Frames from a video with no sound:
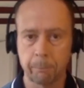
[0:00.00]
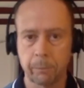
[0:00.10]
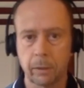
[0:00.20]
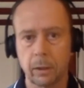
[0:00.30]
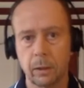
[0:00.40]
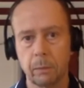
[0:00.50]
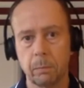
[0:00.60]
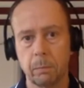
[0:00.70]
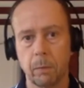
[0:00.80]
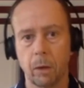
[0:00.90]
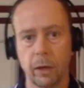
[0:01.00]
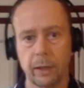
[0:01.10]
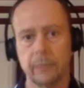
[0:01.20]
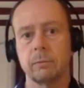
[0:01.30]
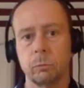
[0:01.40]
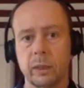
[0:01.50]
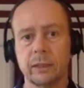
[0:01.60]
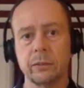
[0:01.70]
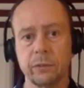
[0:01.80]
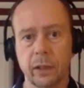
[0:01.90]
My
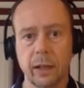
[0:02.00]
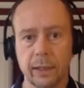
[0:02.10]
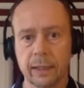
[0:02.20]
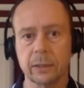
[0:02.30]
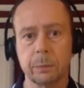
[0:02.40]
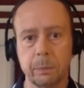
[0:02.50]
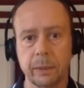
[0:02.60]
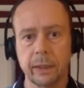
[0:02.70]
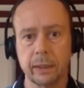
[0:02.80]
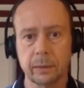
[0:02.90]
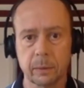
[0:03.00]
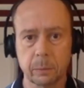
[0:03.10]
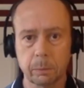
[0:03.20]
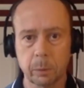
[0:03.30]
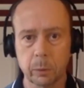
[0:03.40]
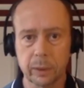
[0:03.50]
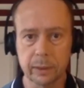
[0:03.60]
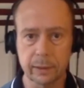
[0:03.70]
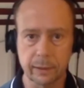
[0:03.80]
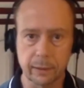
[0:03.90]
reason for, I guess, being pulled
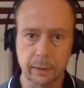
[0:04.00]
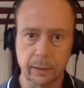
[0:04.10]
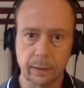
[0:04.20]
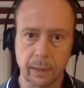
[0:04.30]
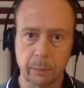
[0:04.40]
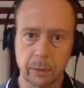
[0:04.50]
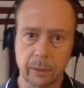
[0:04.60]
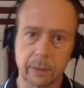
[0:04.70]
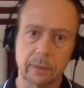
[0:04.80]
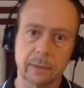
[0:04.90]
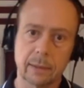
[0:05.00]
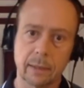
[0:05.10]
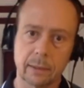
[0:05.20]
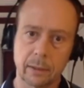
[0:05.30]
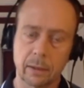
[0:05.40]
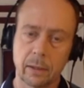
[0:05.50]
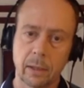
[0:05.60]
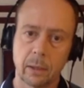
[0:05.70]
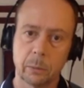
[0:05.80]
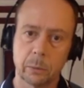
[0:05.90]
into the gambling sector
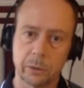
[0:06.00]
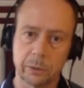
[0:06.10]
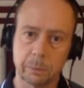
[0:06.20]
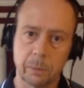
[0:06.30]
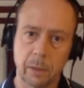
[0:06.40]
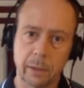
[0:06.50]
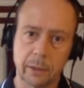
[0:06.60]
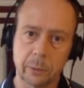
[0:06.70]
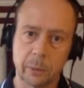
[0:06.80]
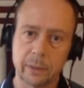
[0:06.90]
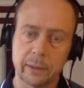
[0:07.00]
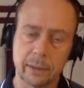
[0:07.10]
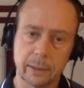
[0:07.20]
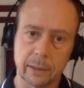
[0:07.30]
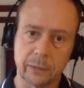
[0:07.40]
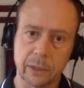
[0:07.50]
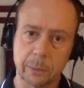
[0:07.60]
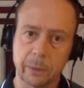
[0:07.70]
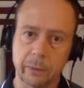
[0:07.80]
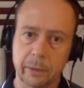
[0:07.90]
was my 20 years of
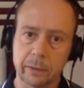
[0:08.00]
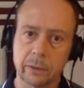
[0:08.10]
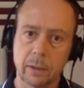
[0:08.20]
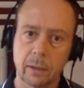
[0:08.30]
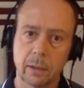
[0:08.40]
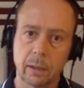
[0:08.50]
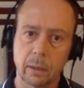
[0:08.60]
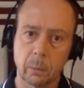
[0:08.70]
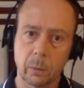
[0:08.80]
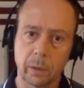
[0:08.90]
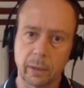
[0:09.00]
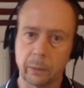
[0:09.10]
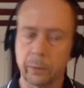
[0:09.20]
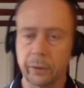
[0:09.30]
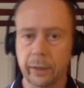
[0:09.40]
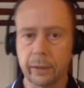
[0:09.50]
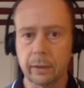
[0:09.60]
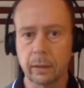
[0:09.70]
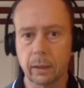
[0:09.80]
experience working within